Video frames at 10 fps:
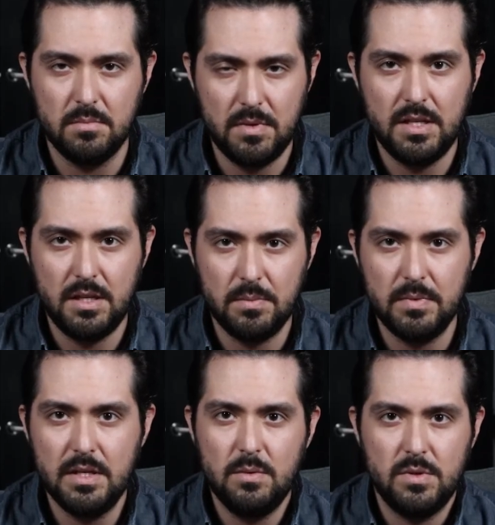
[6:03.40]
the medium
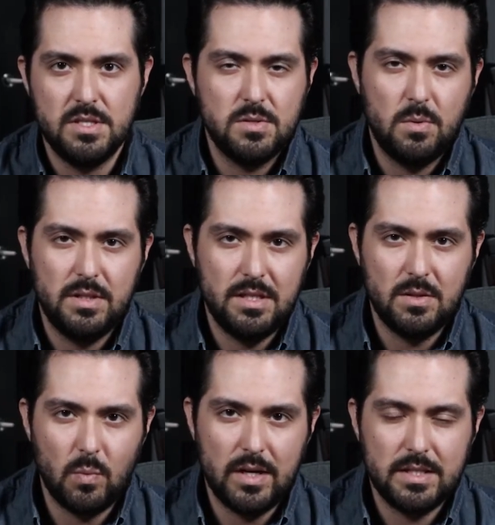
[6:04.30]
which is only in
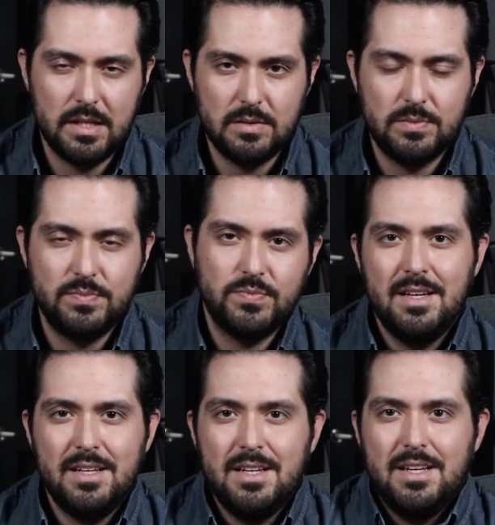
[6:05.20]
the white dial.
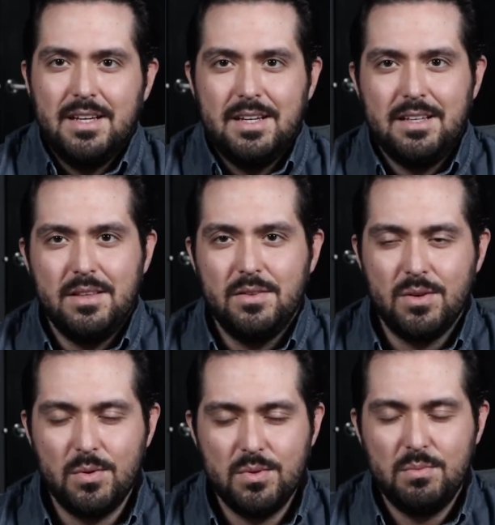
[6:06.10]

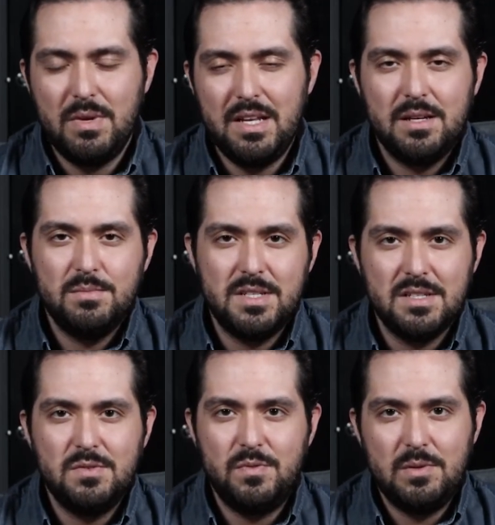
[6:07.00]
Though the medium
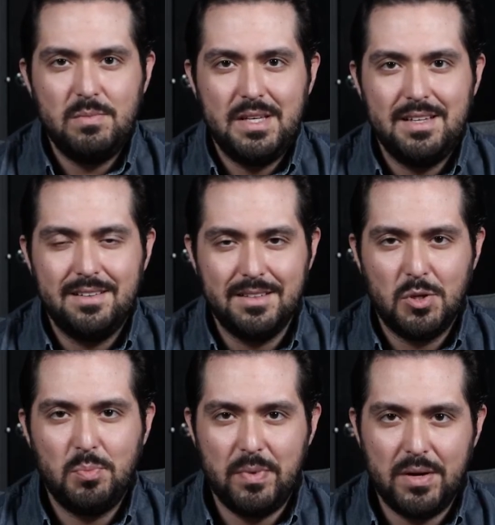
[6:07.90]
does fit me a
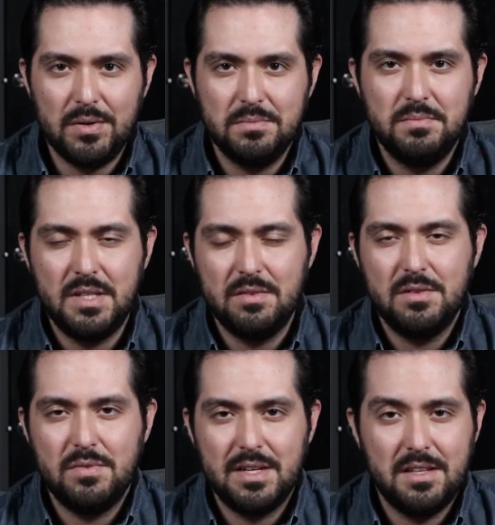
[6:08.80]
little better given
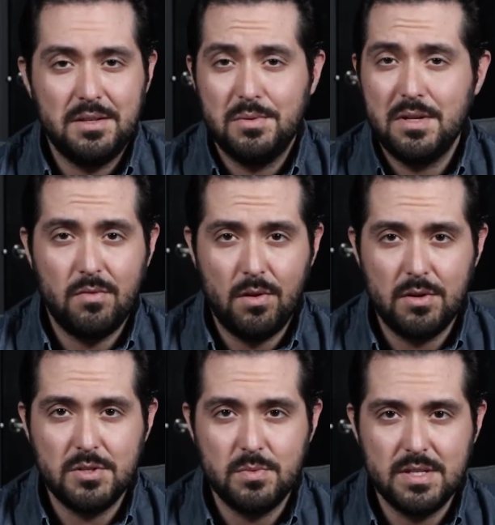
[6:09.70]
the fact that I don't have a
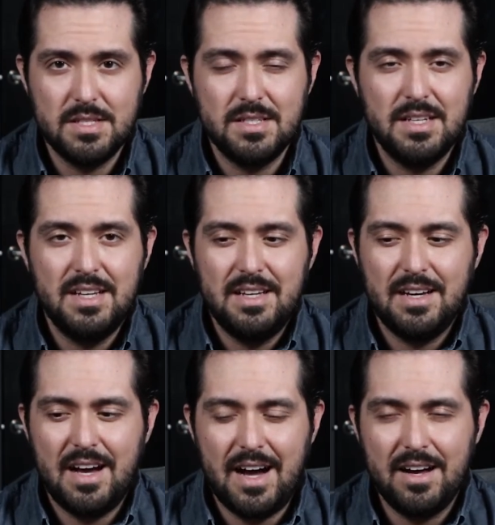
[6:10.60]
large wrist,
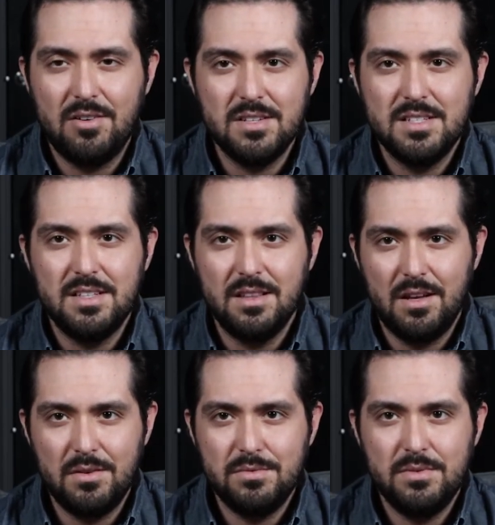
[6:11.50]
I honestly
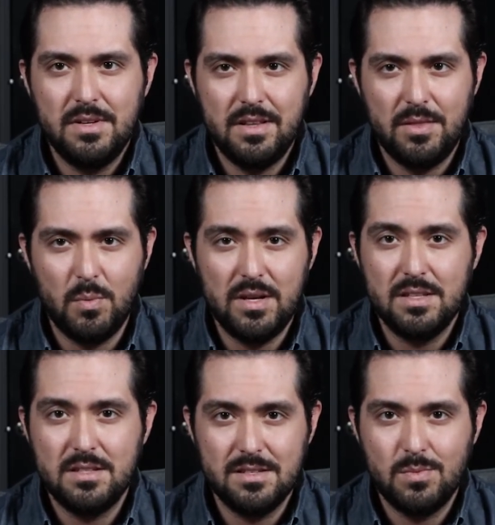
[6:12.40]
love the way
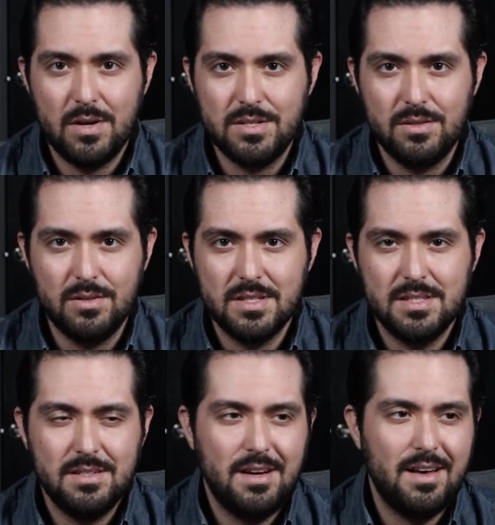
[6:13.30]
that this watch
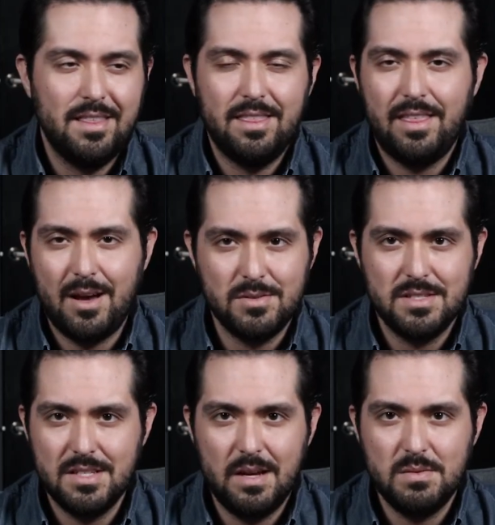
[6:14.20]
looks a
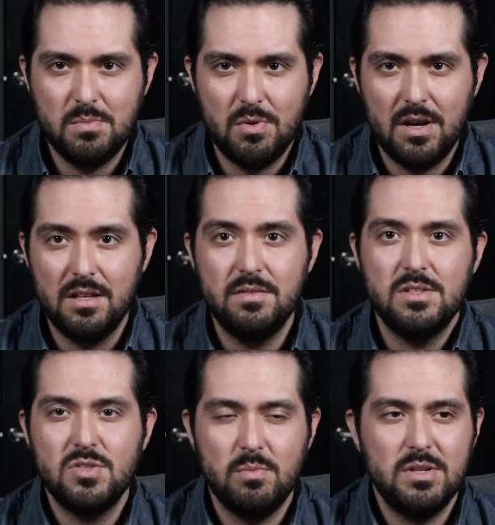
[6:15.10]
thousand times more. I loved it
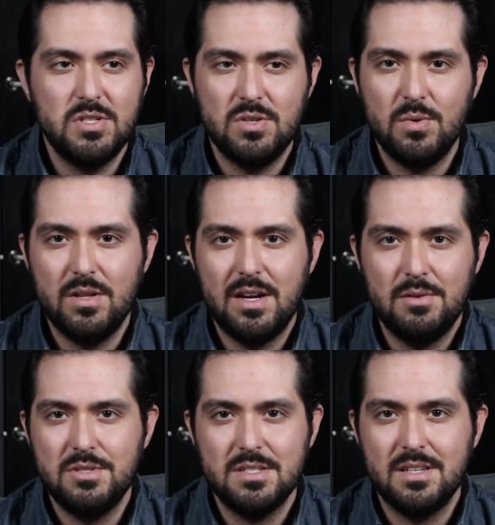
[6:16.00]
so much so that I
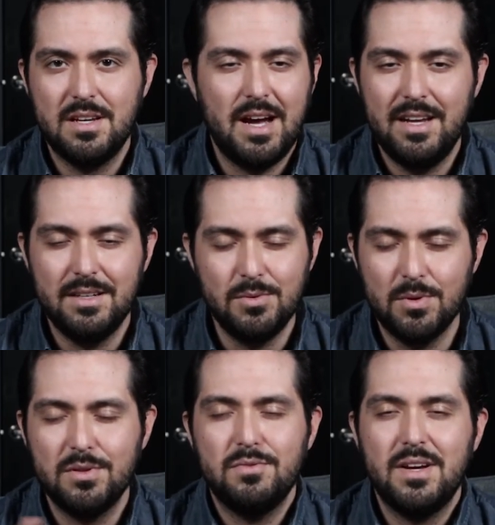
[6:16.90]
was just like, I
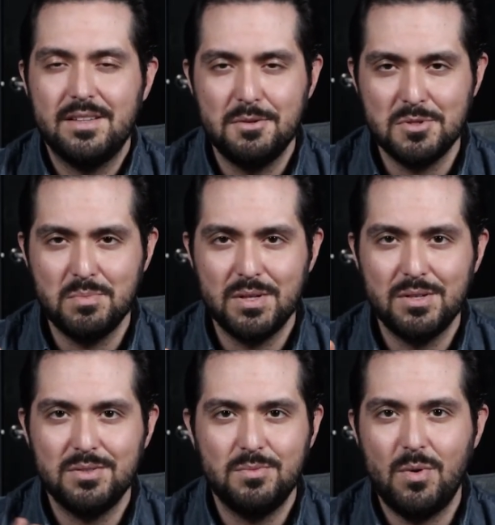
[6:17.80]
ignored the fact that it was a
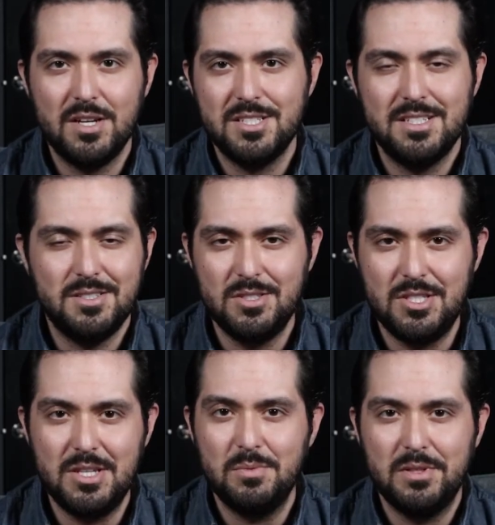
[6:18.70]
bigger watch. It
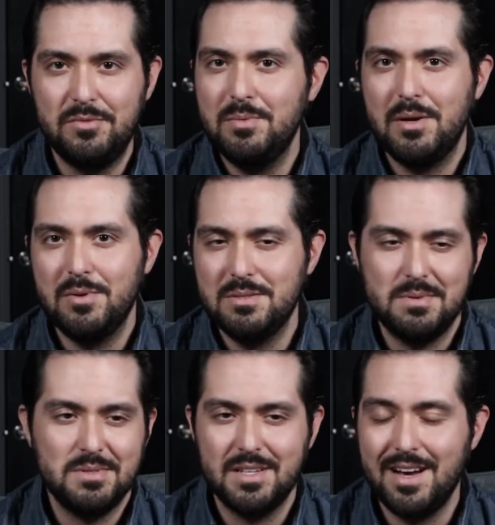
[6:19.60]
didn't really fit my wrist,
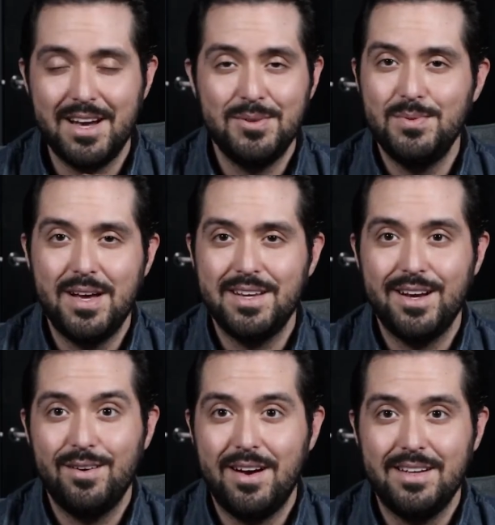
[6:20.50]
but I was like, I do not
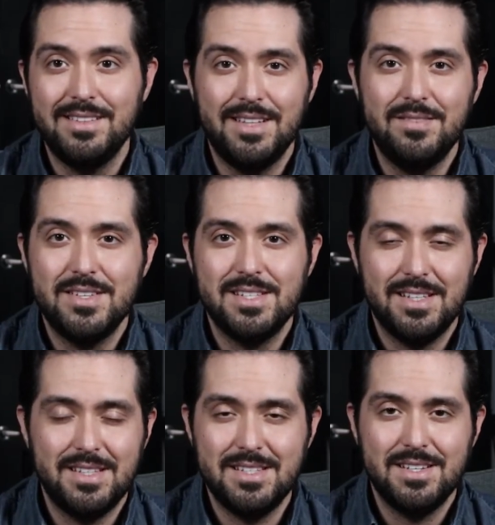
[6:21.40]
care. I love this
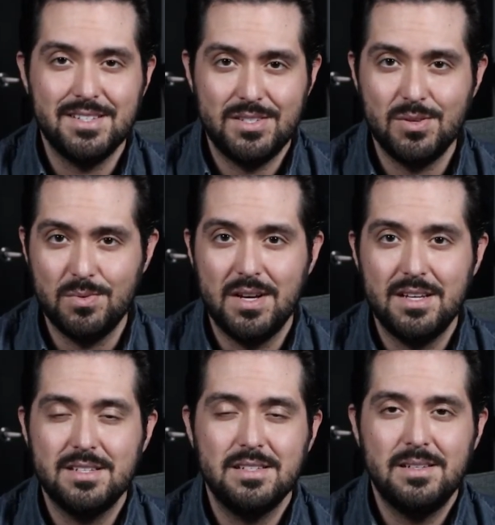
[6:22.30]
thing. This thing is so
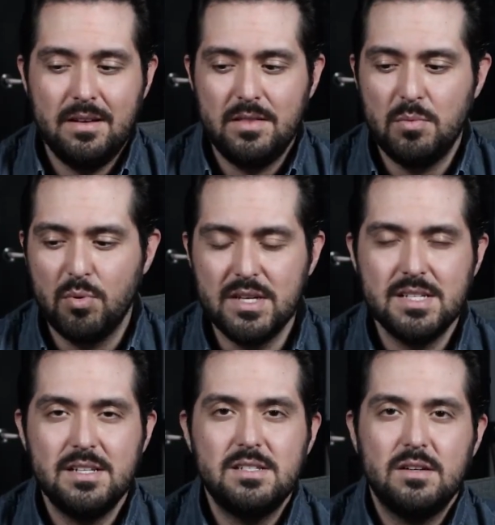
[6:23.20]
nice. The
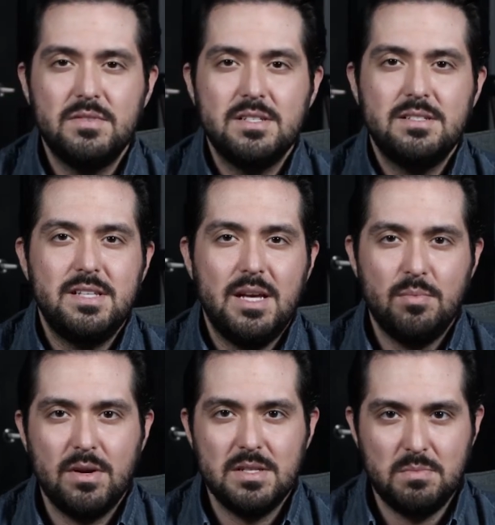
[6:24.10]
bracelet itself doesn't
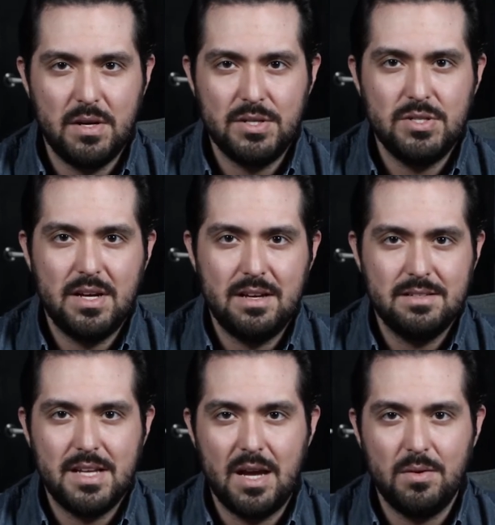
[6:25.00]
taper as much
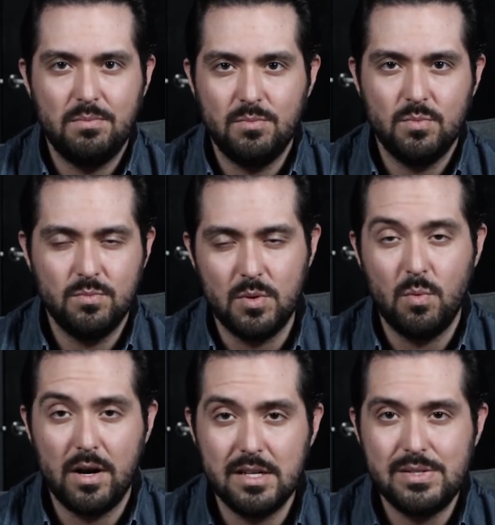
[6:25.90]
as I would
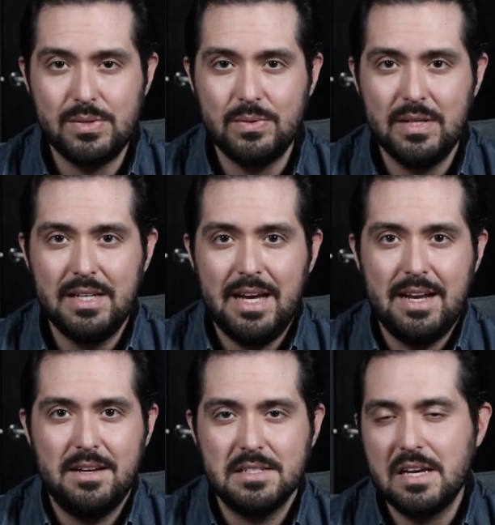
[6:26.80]
want it to, and
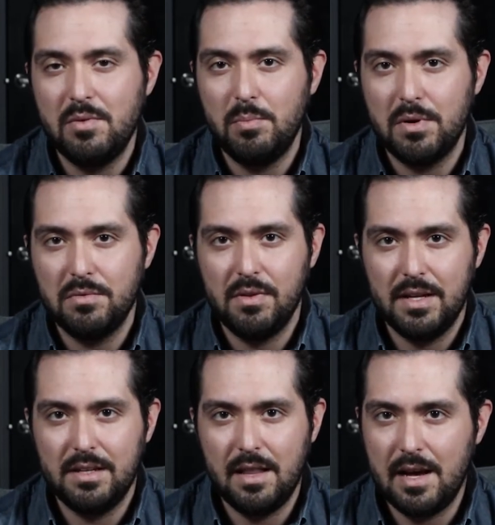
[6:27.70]
it does have a
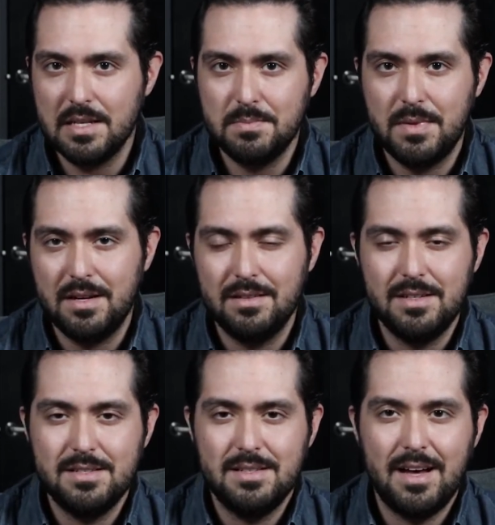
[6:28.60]
butterfly clasp that
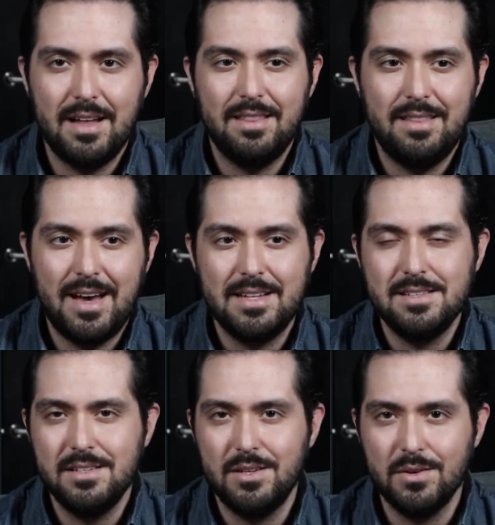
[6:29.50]
is not that
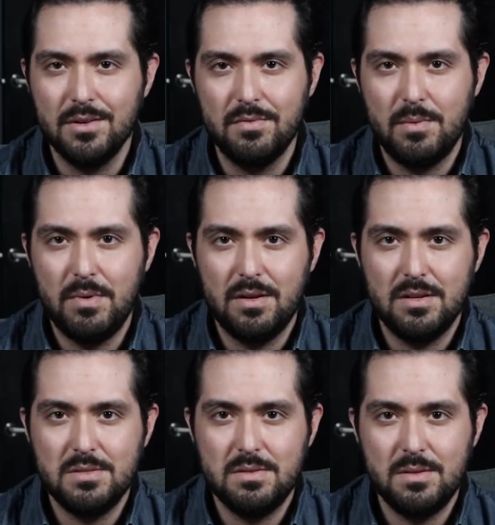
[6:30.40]
secured if I'm being
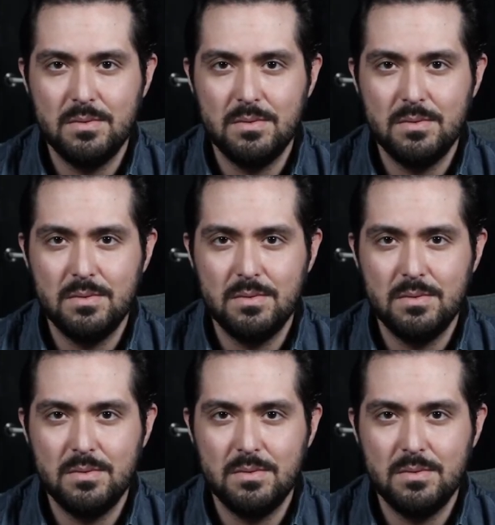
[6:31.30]
honest with